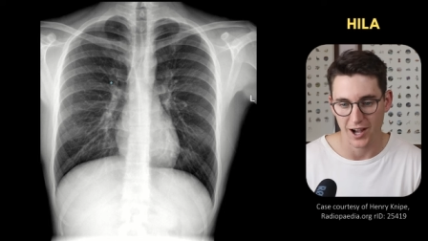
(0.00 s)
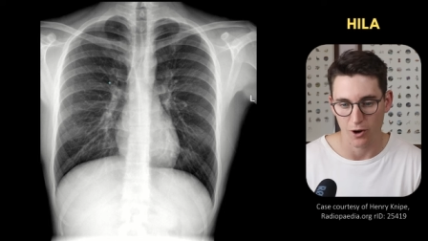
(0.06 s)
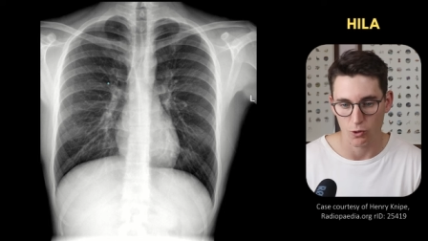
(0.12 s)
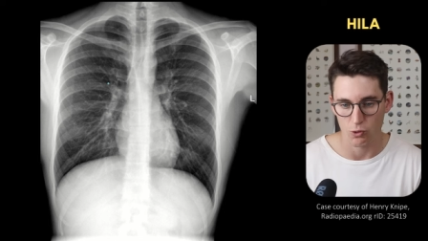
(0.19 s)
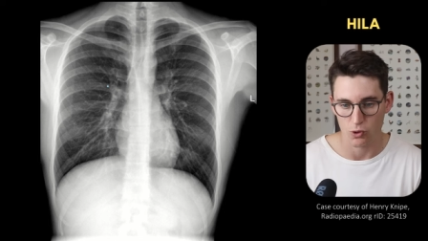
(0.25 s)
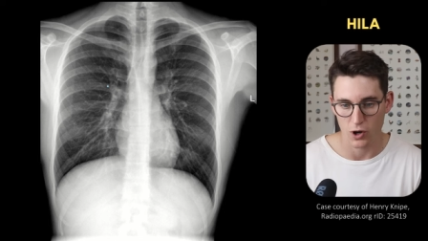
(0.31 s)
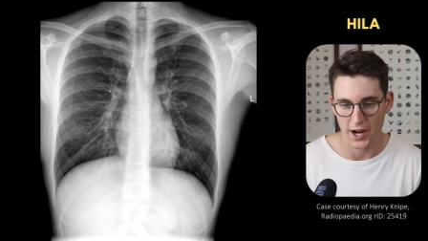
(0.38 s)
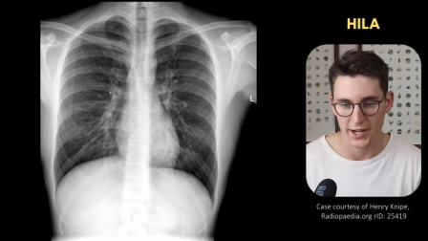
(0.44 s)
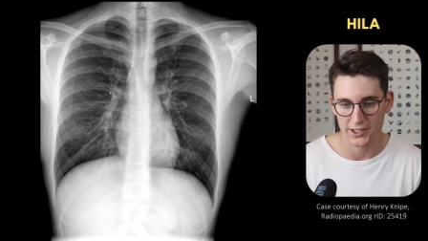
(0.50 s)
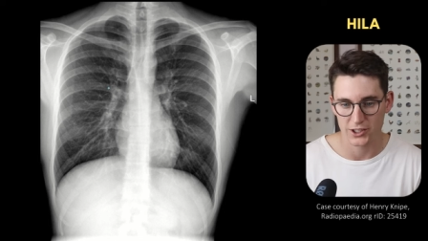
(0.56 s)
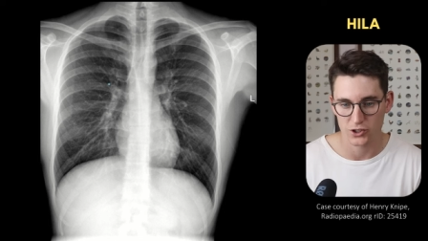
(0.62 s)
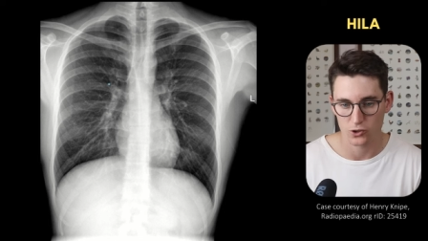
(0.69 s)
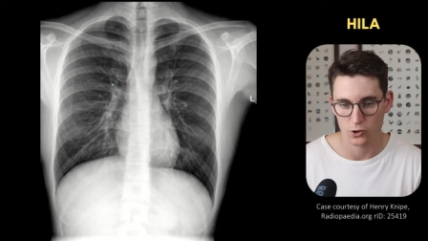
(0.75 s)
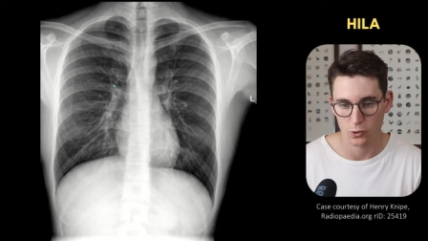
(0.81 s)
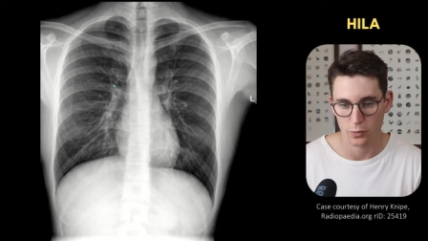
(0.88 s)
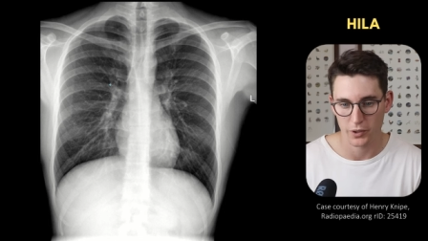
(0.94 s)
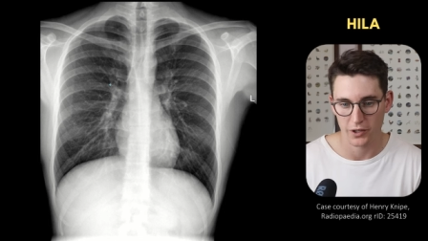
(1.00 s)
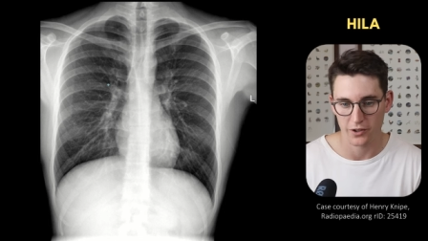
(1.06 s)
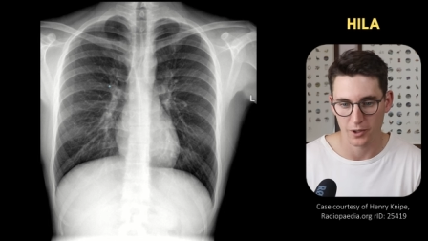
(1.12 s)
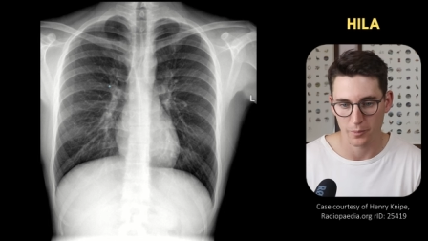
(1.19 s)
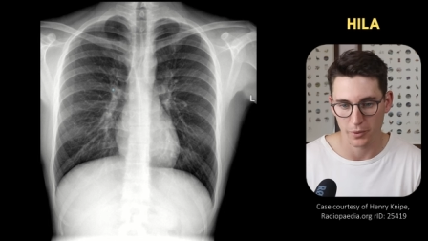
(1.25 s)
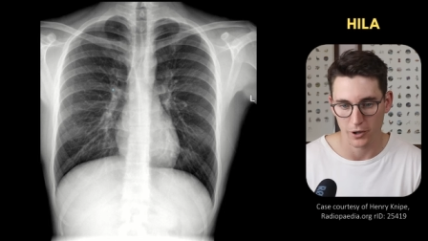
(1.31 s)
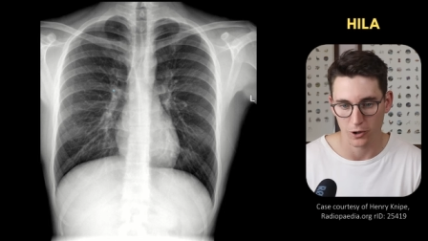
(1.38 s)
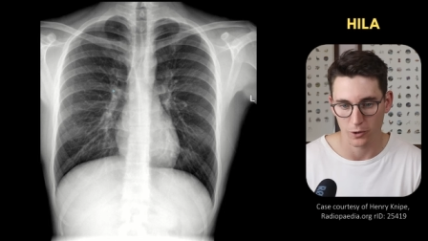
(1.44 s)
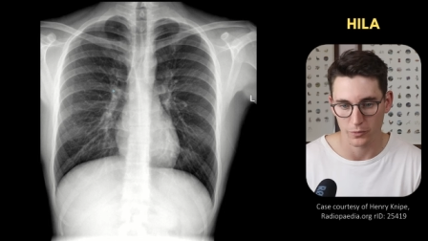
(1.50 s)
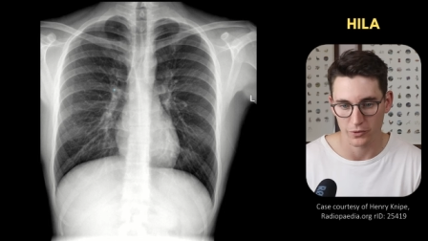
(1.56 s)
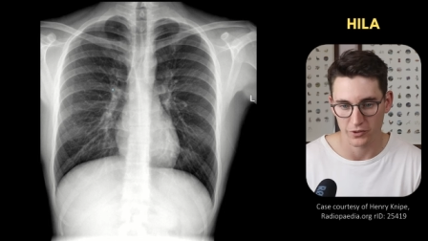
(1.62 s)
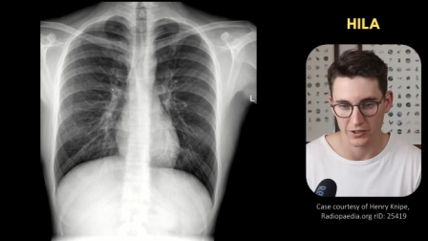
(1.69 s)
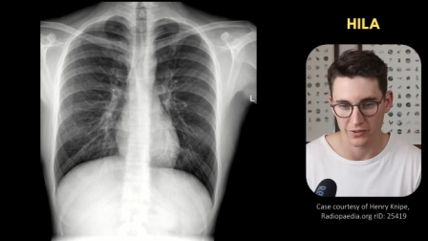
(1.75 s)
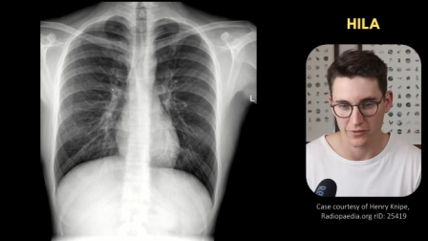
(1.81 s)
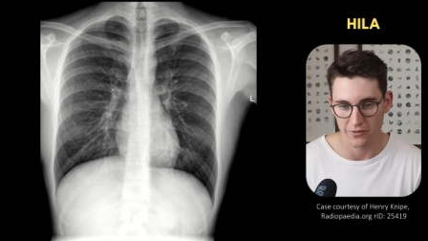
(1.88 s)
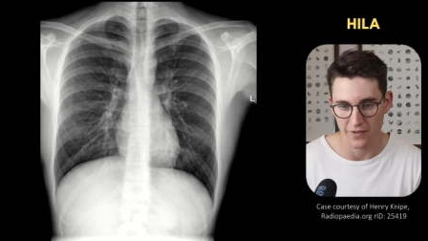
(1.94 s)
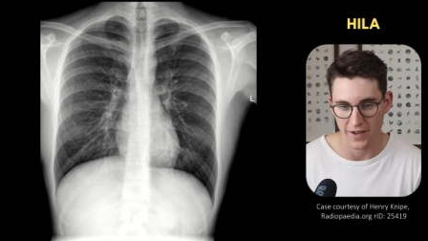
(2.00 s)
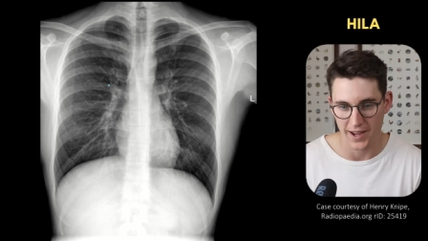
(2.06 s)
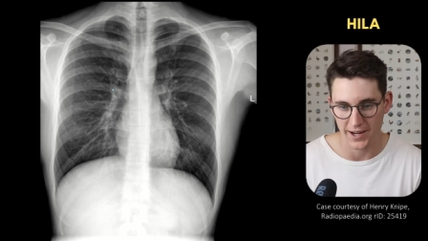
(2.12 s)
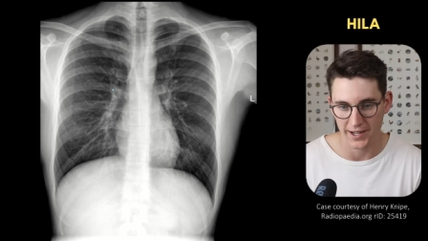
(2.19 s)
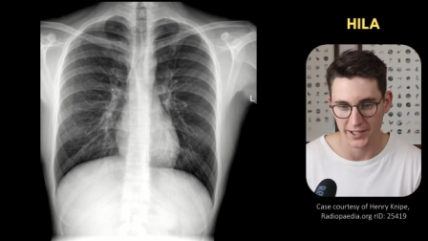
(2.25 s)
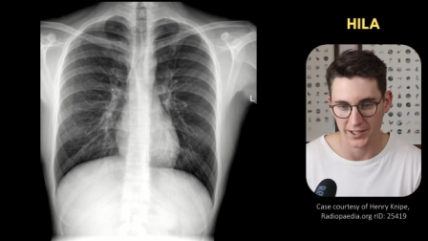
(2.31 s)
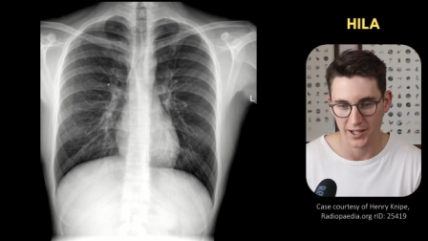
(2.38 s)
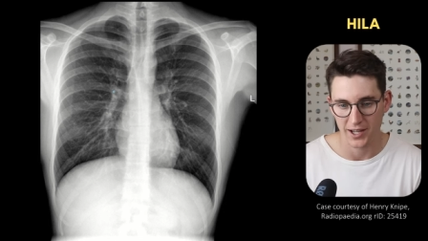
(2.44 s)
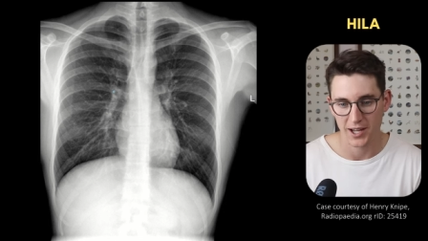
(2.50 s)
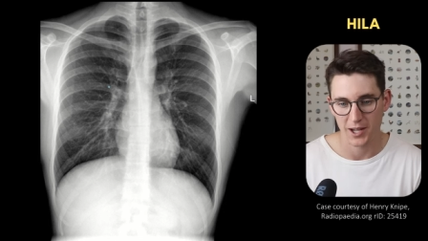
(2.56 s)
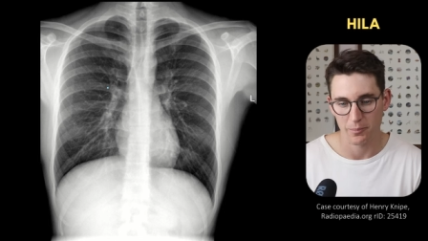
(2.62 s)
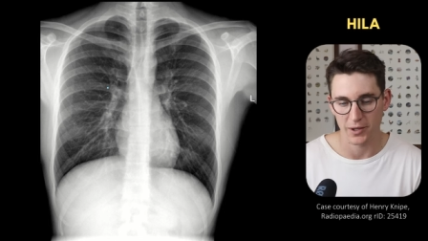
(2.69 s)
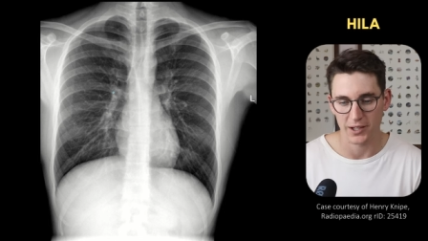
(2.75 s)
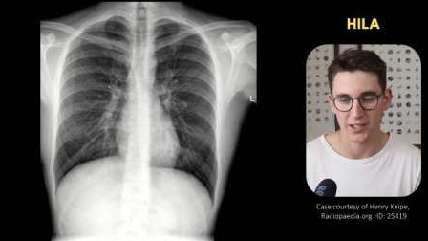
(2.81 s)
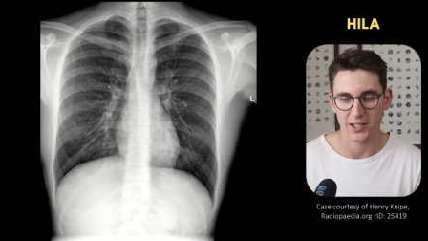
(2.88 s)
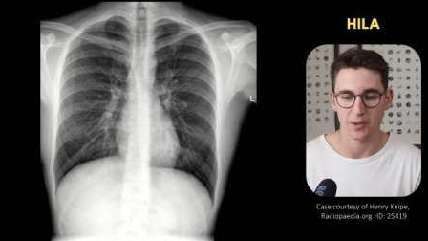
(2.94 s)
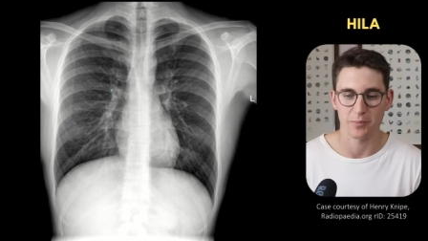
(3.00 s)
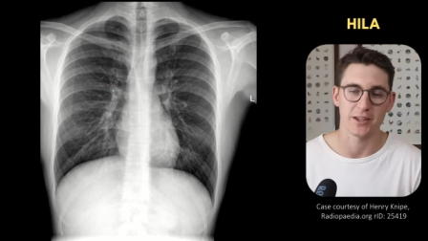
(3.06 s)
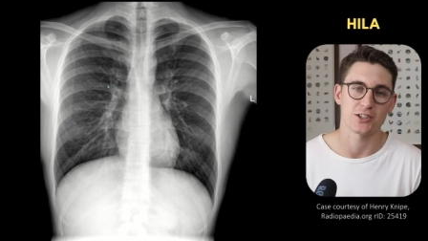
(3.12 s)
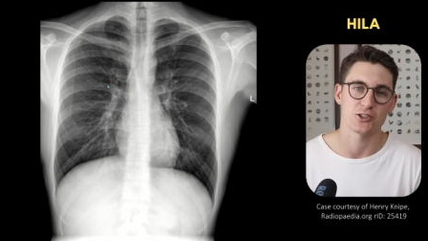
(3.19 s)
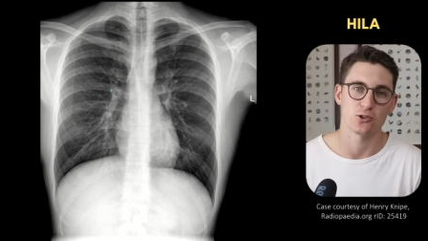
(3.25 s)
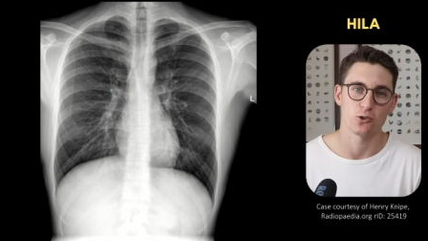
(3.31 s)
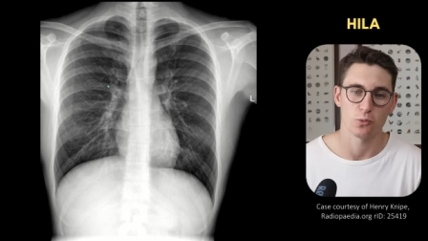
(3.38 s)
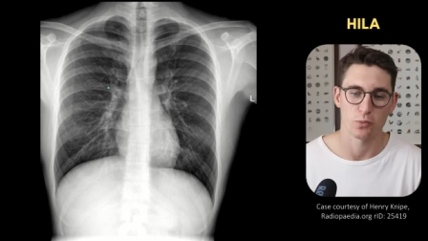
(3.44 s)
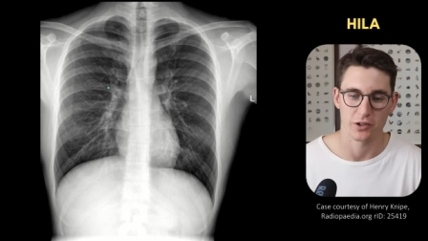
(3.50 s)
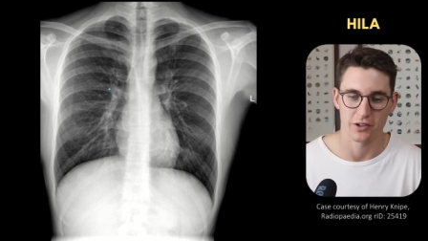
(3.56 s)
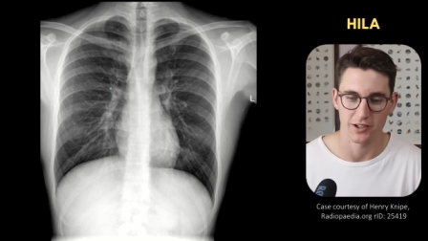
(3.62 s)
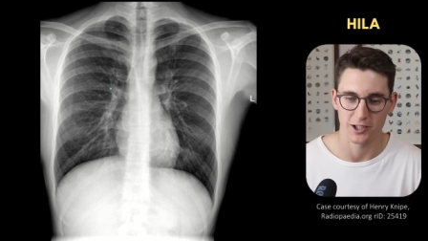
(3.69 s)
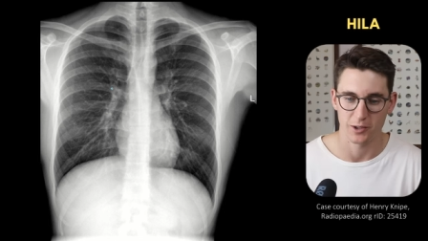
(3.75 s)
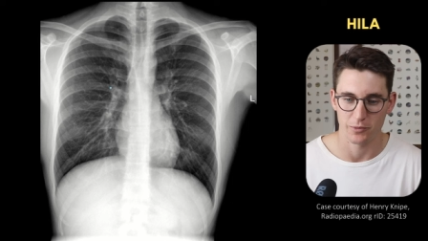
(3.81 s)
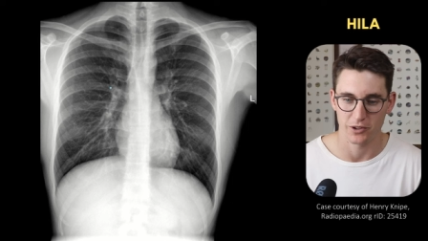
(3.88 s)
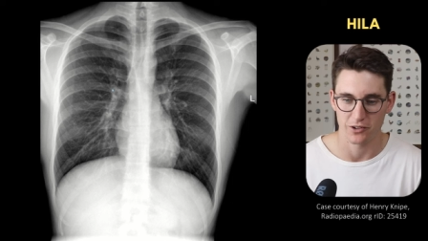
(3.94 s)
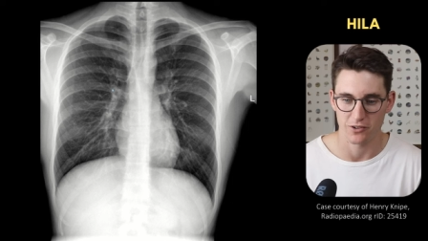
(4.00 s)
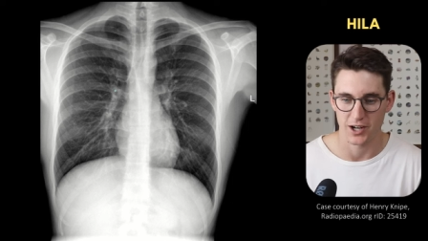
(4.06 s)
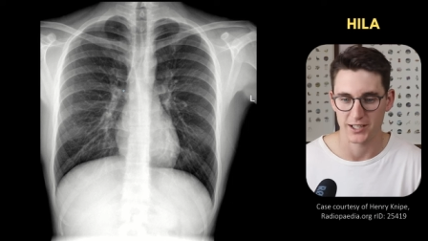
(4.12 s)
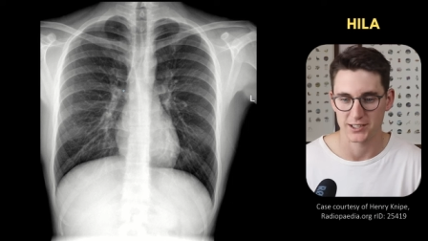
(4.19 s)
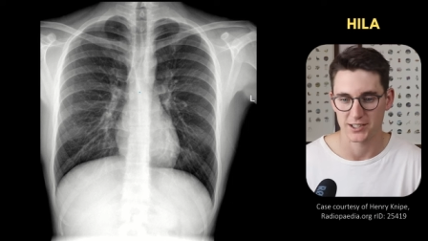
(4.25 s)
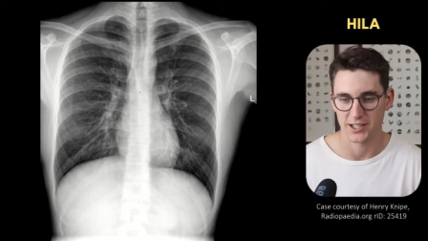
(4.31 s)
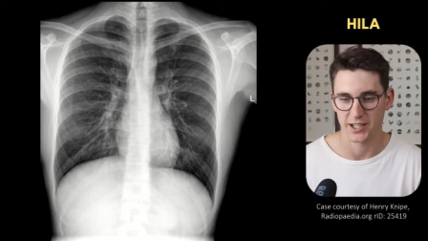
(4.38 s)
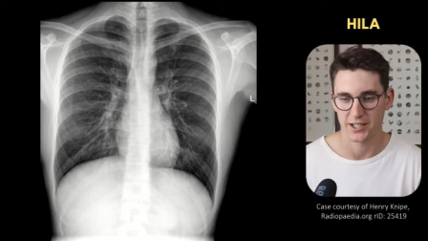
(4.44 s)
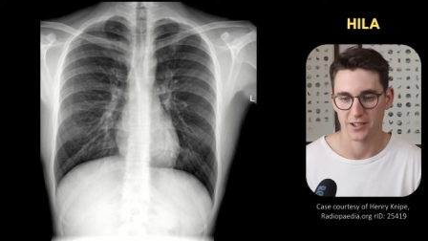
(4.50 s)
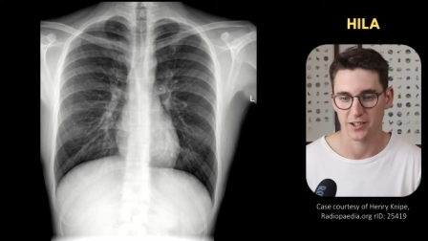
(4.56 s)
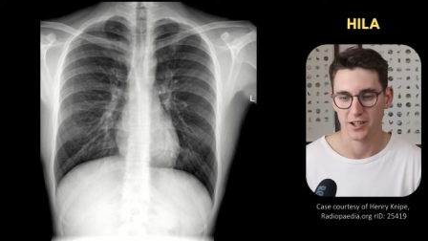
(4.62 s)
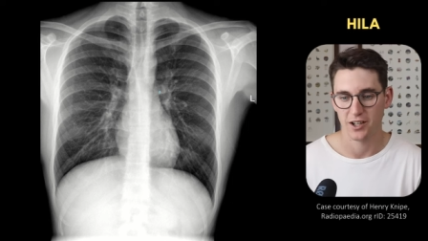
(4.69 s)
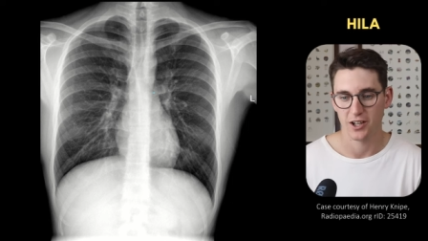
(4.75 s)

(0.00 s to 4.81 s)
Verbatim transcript: our right superior pulmonary vein making up that superior limb on the right side.